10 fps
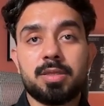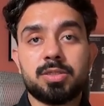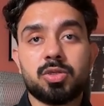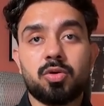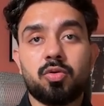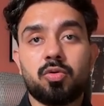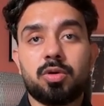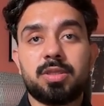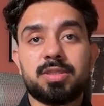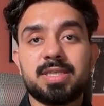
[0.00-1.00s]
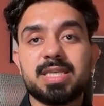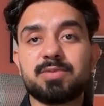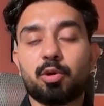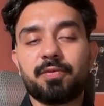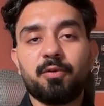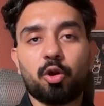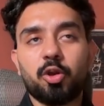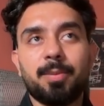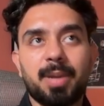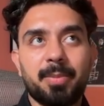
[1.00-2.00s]
So this is what we want
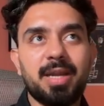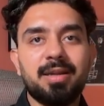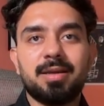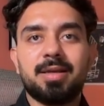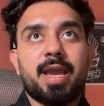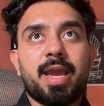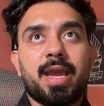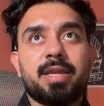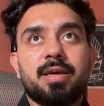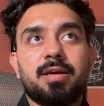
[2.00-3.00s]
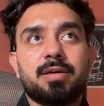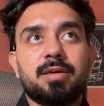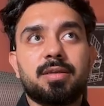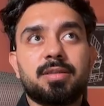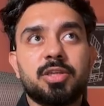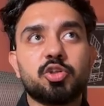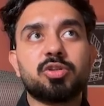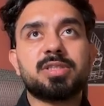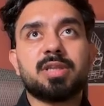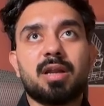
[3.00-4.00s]
to implement, and this
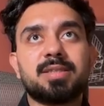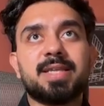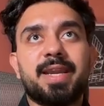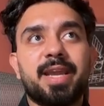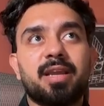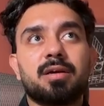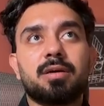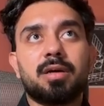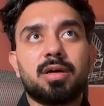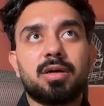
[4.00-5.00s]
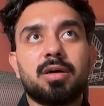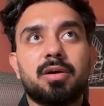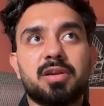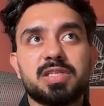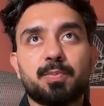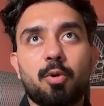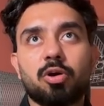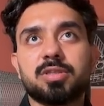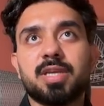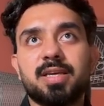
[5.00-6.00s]
should start sending a
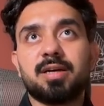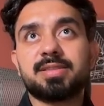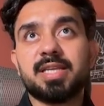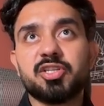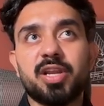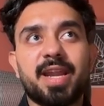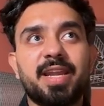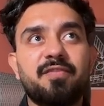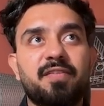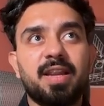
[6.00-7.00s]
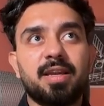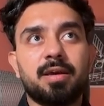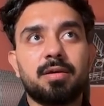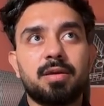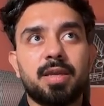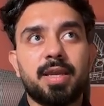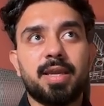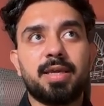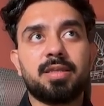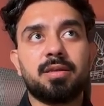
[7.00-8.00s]
response, a session ID field
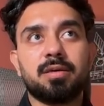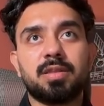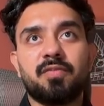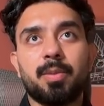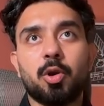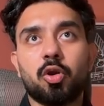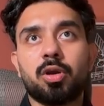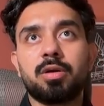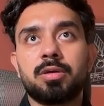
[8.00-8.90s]
in the webhook.